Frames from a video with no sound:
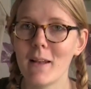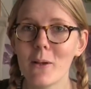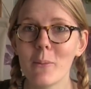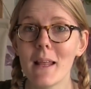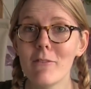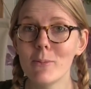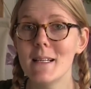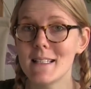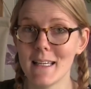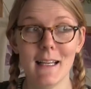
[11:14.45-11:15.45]
Like whenever we
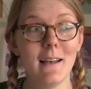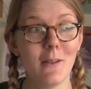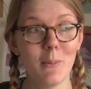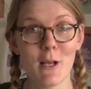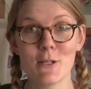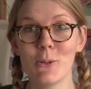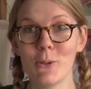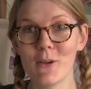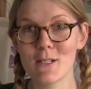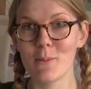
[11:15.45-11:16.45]
see another person called
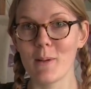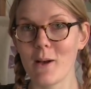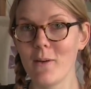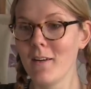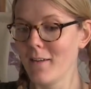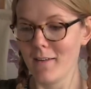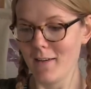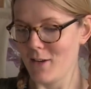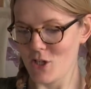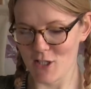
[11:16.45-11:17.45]
Christabel,
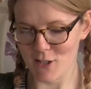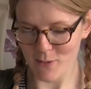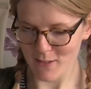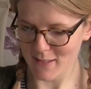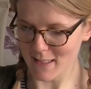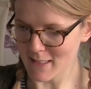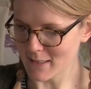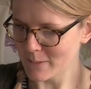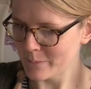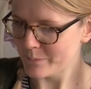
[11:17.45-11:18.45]
she's so excited.
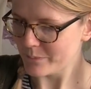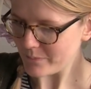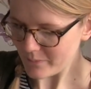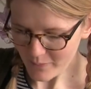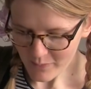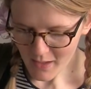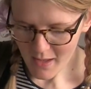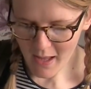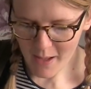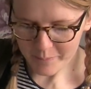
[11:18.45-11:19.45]

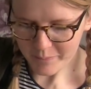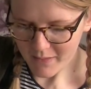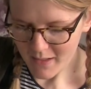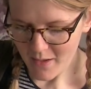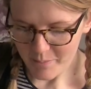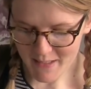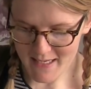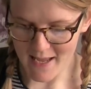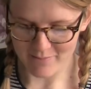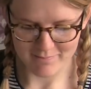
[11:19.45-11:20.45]
But
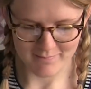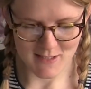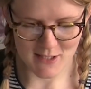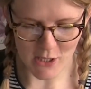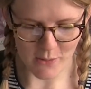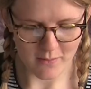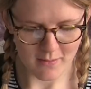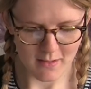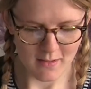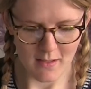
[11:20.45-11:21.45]
yeah, so
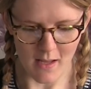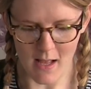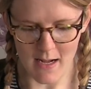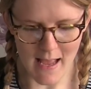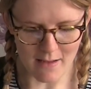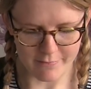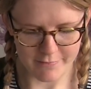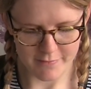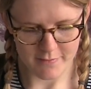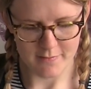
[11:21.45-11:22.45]
I'll have
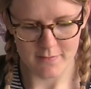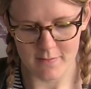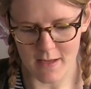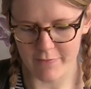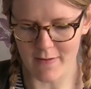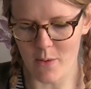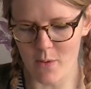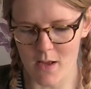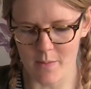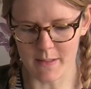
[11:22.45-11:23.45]
a
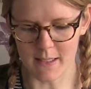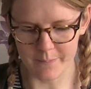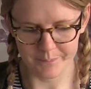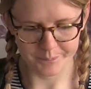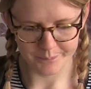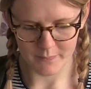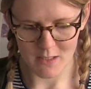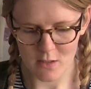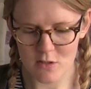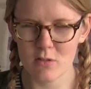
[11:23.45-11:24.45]
flower up here.
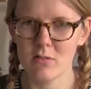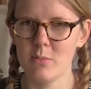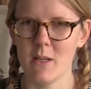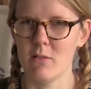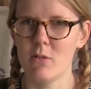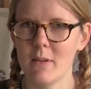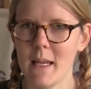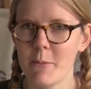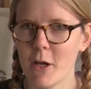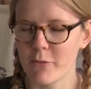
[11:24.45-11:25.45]
Sort of, well, it's not
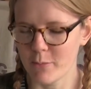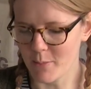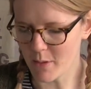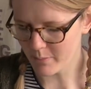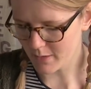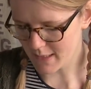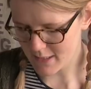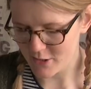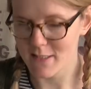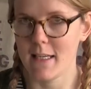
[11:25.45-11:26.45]
named after my mum, but
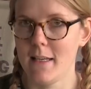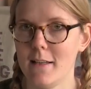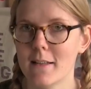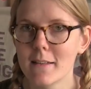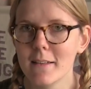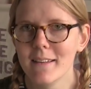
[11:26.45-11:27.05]
let's just say it is.